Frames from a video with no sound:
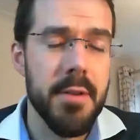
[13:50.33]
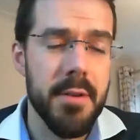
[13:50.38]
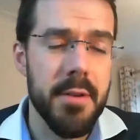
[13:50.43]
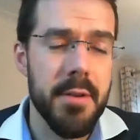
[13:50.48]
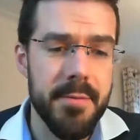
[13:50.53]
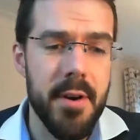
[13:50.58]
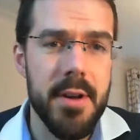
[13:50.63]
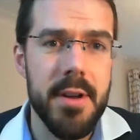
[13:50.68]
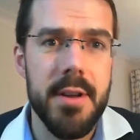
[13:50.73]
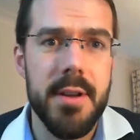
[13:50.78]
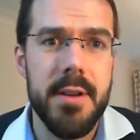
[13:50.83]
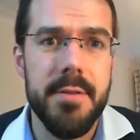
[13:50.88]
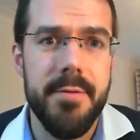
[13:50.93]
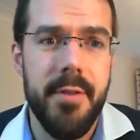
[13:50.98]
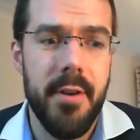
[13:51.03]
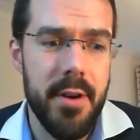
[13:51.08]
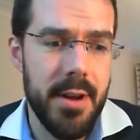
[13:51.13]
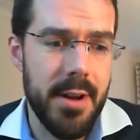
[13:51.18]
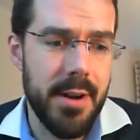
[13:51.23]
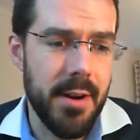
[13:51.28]
some very,
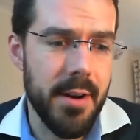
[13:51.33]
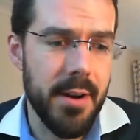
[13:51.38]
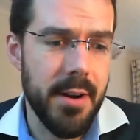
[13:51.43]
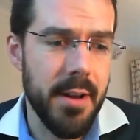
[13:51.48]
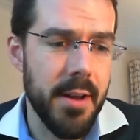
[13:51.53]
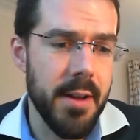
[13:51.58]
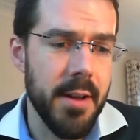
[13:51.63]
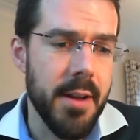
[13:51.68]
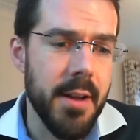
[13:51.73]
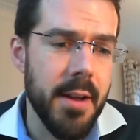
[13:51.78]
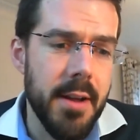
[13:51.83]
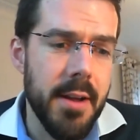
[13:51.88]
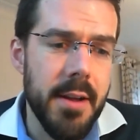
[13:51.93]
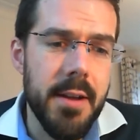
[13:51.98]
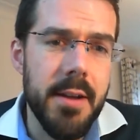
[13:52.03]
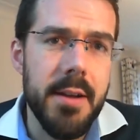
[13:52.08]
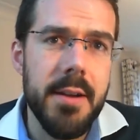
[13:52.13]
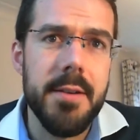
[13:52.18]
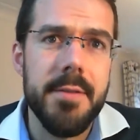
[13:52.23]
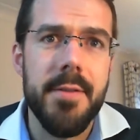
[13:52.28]
very clear,
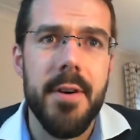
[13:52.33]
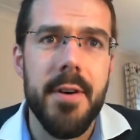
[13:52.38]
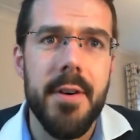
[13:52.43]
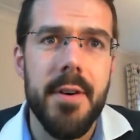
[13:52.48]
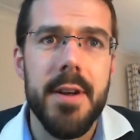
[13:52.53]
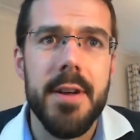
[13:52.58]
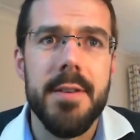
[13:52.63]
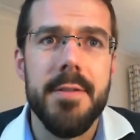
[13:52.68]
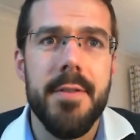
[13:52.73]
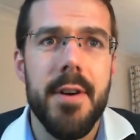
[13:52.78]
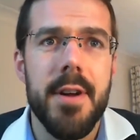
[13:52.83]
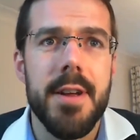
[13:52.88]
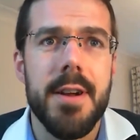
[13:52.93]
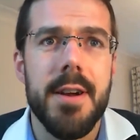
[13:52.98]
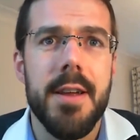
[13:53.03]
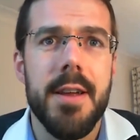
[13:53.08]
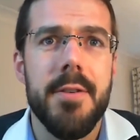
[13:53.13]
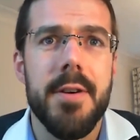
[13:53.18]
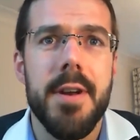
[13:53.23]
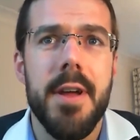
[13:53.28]
very
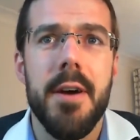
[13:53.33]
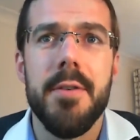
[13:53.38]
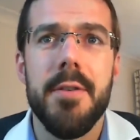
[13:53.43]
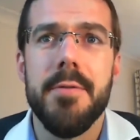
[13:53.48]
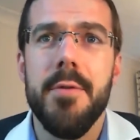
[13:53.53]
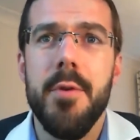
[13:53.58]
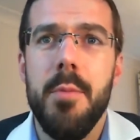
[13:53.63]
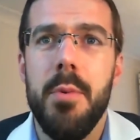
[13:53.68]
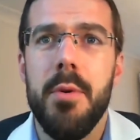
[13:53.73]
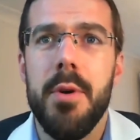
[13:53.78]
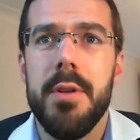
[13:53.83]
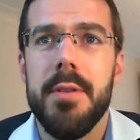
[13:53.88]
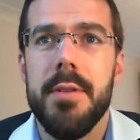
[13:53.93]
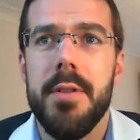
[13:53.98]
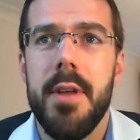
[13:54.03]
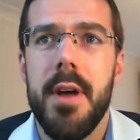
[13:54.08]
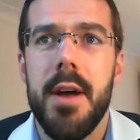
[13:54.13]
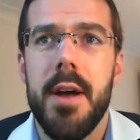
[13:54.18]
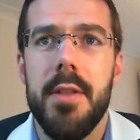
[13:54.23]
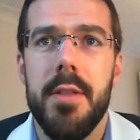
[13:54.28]
clear and helpful
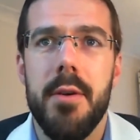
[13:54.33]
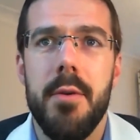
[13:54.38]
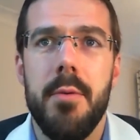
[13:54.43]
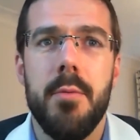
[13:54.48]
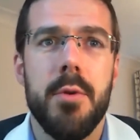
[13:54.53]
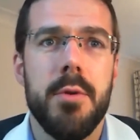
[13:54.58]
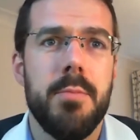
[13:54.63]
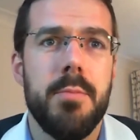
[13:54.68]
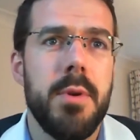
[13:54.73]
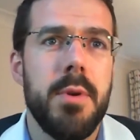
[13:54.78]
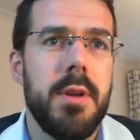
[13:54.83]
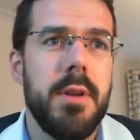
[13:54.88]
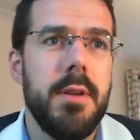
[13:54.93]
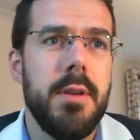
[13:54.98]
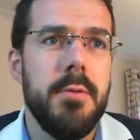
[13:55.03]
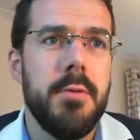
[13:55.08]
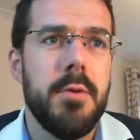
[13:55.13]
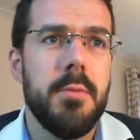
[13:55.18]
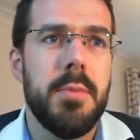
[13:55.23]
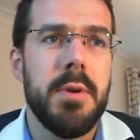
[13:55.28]
points there that would
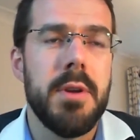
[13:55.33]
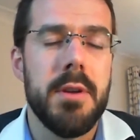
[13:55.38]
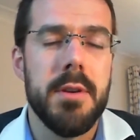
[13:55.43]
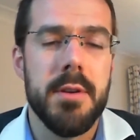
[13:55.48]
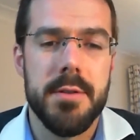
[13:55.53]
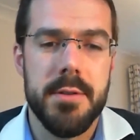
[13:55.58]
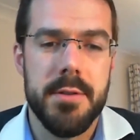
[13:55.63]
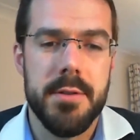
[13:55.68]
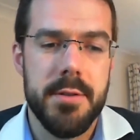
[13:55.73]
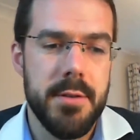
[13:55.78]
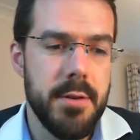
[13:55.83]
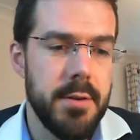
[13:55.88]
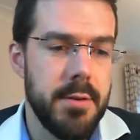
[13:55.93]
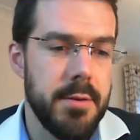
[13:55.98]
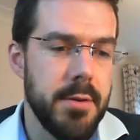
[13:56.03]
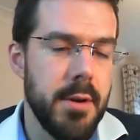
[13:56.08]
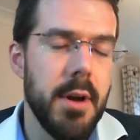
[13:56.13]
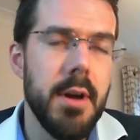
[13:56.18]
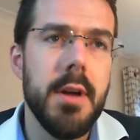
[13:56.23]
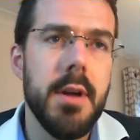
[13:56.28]
have been good
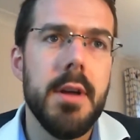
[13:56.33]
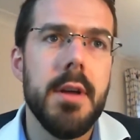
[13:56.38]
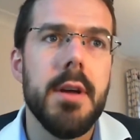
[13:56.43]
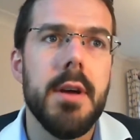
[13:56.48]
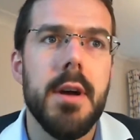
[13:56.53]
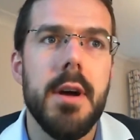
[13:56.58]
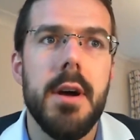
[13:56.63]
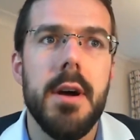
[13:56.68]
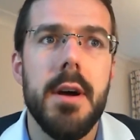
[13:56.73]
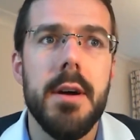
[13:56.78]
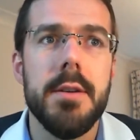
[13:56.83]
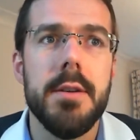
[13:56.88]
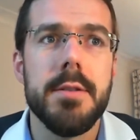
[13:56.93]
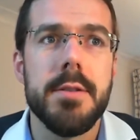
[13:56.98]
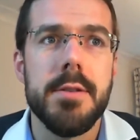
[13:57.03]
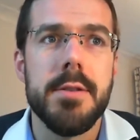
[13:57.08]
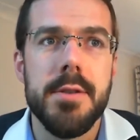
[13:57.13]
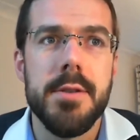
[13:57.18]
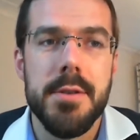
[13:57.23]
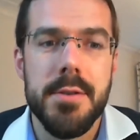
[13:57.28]
to
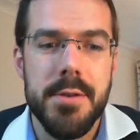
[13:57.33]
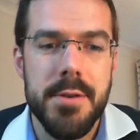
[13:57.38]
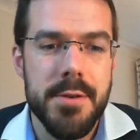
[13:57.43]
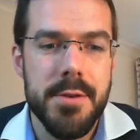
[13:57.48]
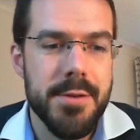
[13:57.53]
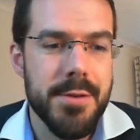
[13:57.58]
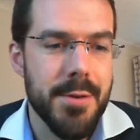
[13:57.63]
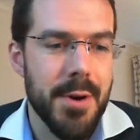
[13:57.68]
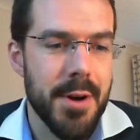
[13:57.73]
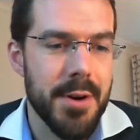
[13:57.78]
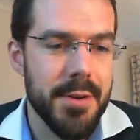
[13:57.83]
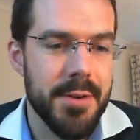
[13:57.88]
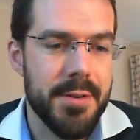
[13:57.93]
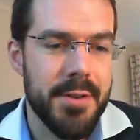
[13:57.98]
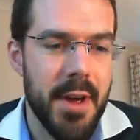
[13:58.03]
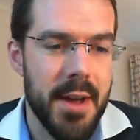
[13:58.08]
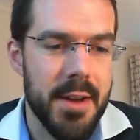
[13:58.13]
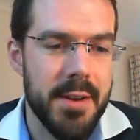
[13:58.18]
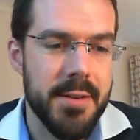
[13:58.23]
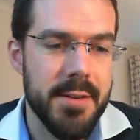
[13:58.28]

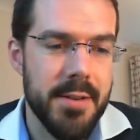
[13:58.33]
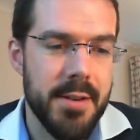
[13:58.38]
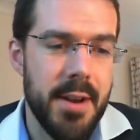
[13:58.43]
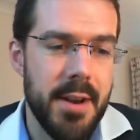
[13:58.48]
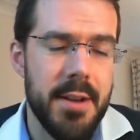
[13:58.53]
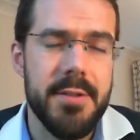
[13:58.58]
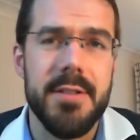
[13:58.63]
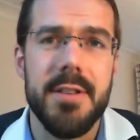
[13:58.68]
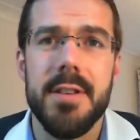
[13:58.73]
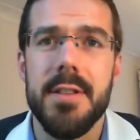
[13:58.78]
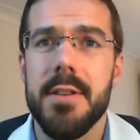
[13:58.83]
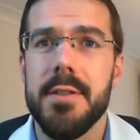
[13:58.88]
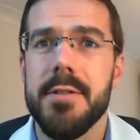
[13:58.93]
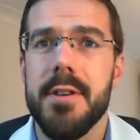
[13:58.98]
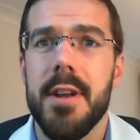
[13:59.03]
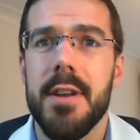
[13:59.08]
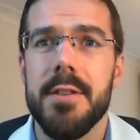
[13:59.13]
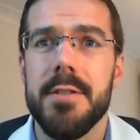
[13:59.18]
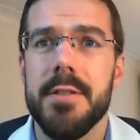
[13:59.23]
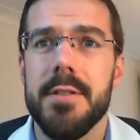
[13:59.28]
understand, and actually the
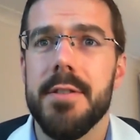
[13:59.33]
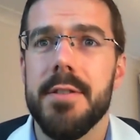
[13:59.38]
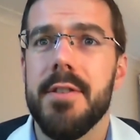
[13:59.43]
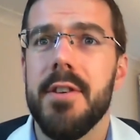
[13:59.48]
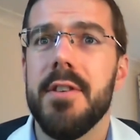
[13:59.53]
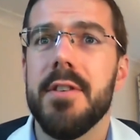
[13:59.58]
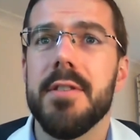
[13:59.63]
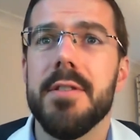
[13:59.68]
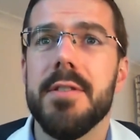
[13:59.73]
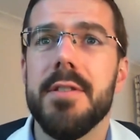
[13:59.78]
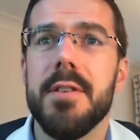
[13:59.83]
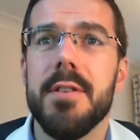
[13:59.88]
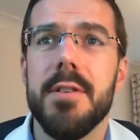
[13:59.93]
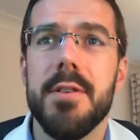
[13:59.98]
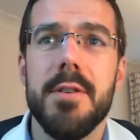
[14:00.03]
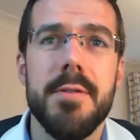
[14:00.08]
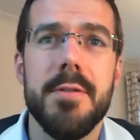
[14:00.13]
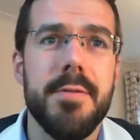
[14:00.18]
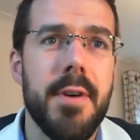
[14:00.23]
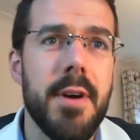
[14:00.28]
challenges that you can see
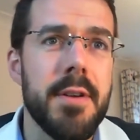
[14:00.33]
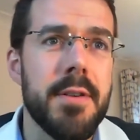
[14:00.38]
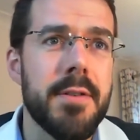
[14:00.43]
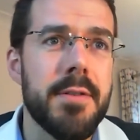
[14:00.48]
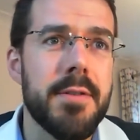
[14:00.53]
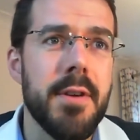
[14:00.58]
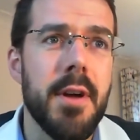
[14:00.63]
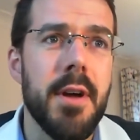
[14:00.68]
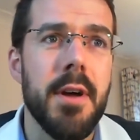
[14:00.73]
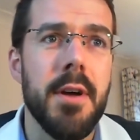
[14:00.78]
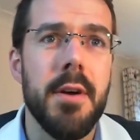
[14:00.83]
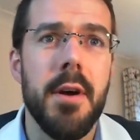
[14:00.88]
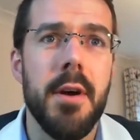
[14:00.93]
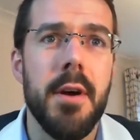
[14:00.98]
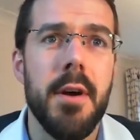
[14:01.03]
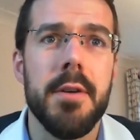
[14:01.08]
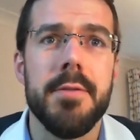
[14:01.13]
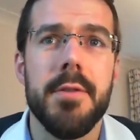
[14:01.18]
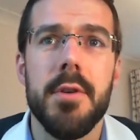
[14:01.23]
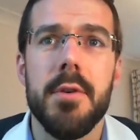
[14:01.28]
that you faced
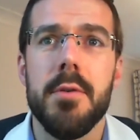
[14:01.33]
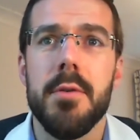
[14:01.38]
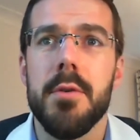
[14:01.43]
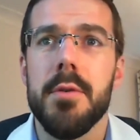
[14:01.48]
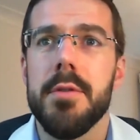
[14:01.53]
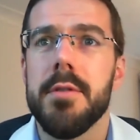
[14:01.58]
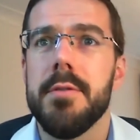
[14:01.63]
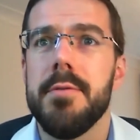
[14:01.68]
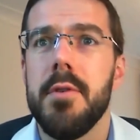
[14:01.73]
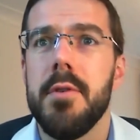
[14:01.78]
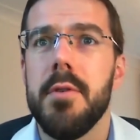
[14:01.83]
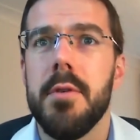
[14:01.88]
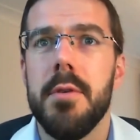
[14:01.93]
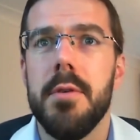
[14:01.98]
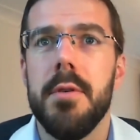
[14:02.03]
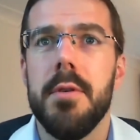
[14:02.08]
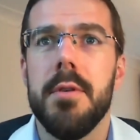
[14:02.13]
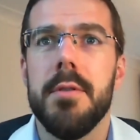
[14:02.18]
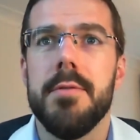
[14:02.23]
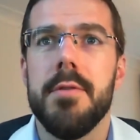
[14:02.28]
over the course of
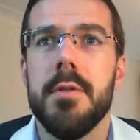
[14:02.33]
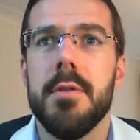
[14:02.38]
your